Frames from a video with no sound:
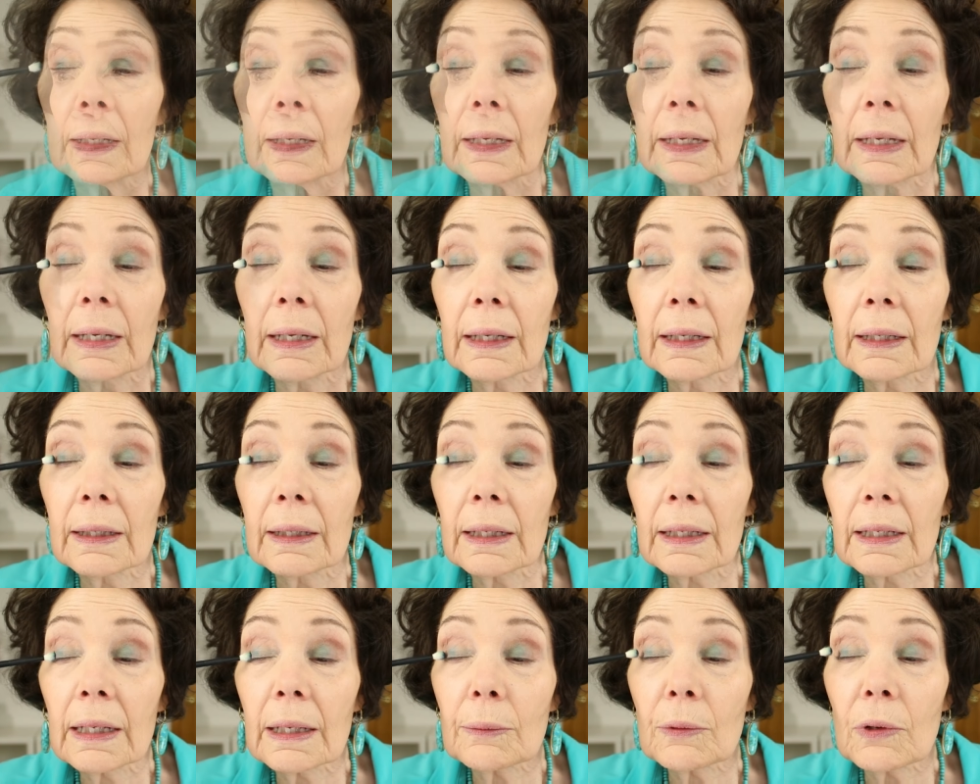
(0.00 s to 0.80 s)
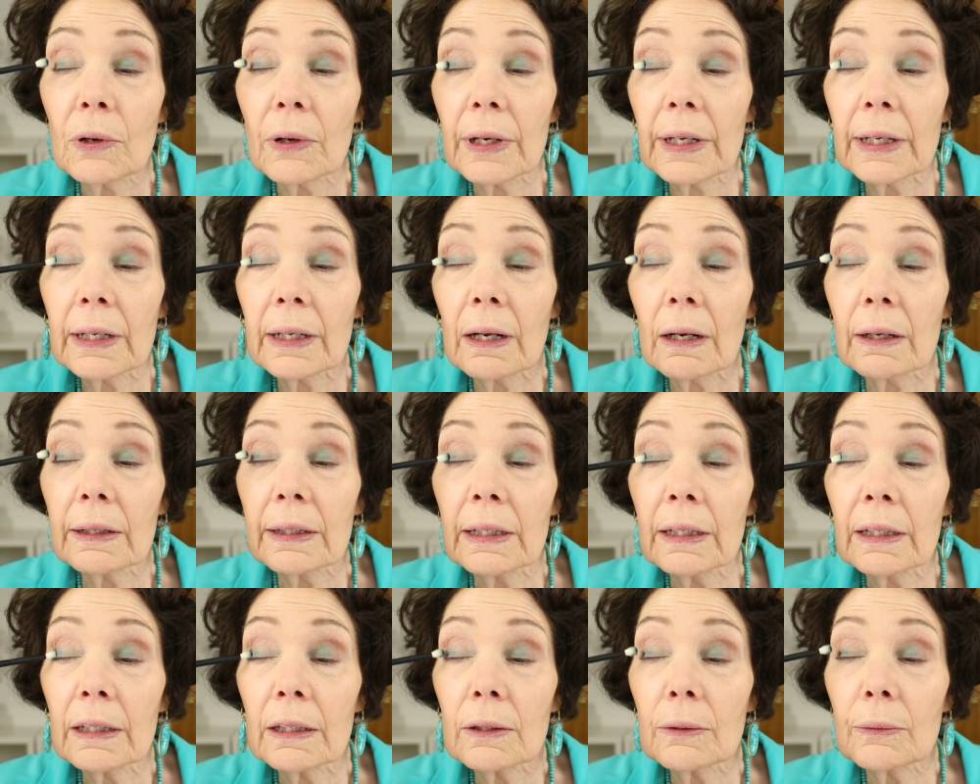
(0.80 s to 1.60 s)
And then I'm going
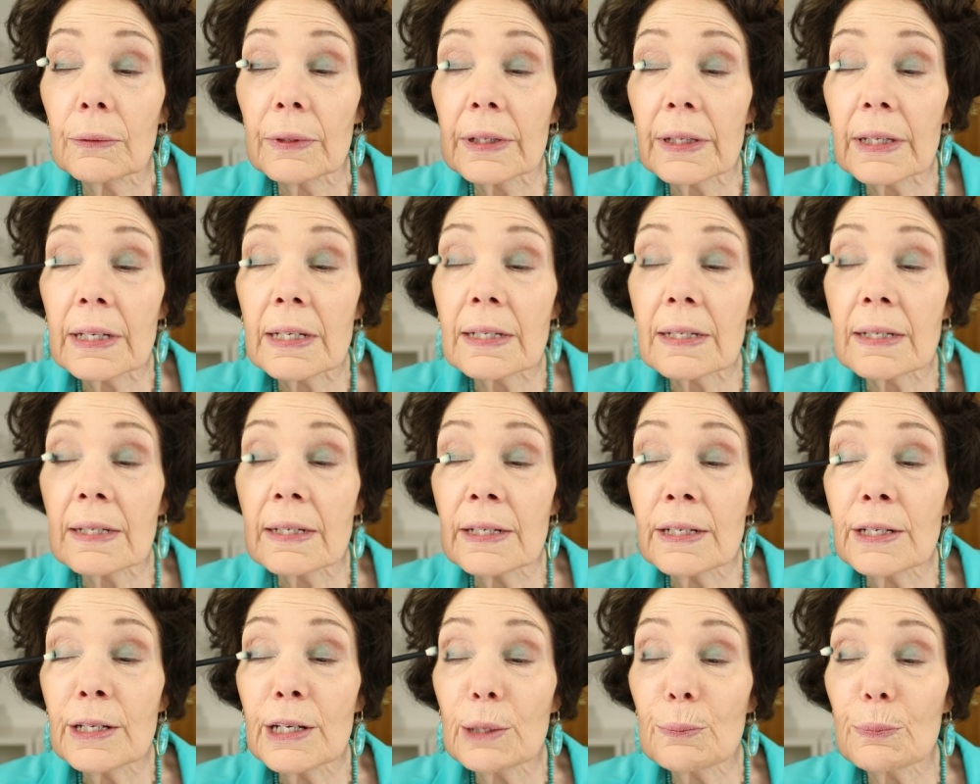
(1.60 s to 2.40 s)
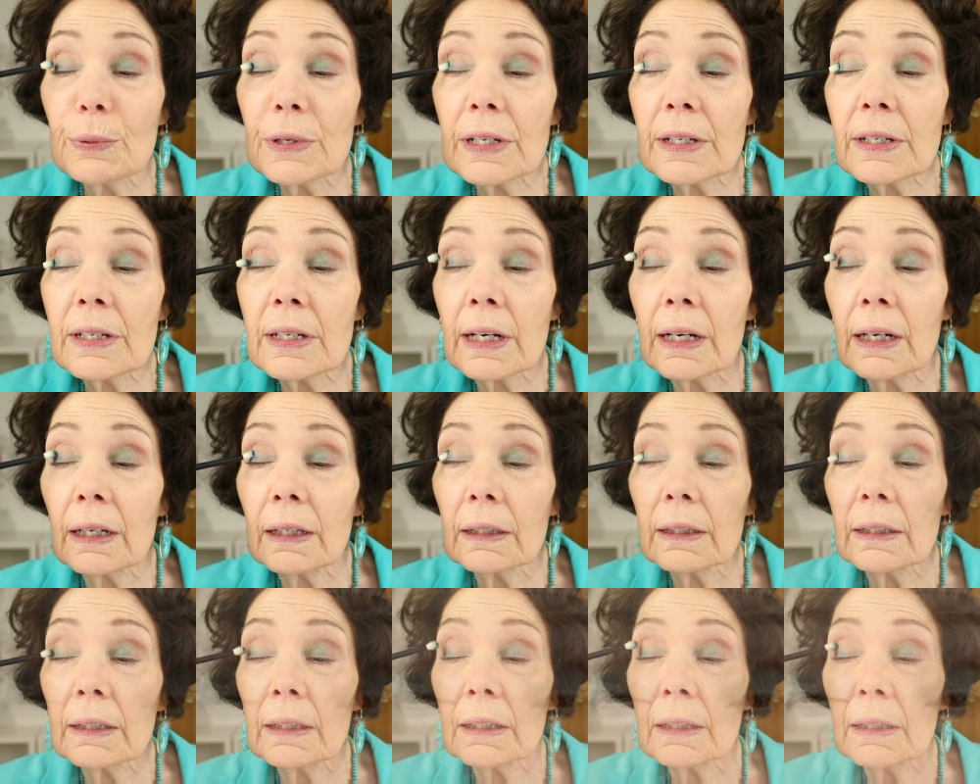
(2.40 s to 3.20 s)
in with this deepest
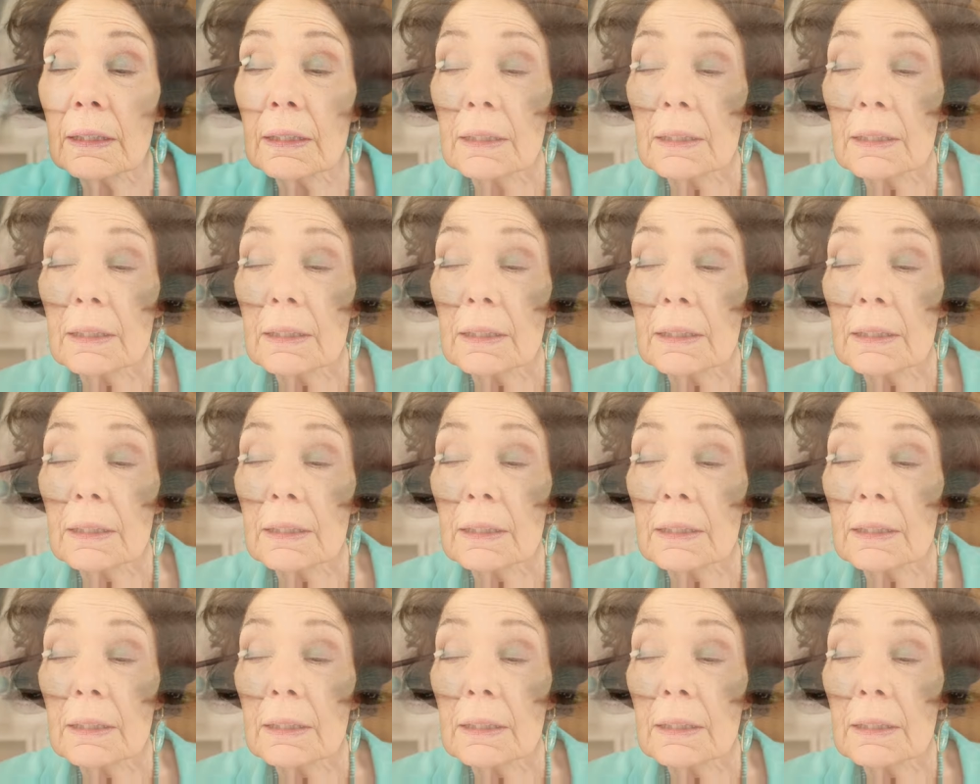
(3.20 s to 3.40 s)
color.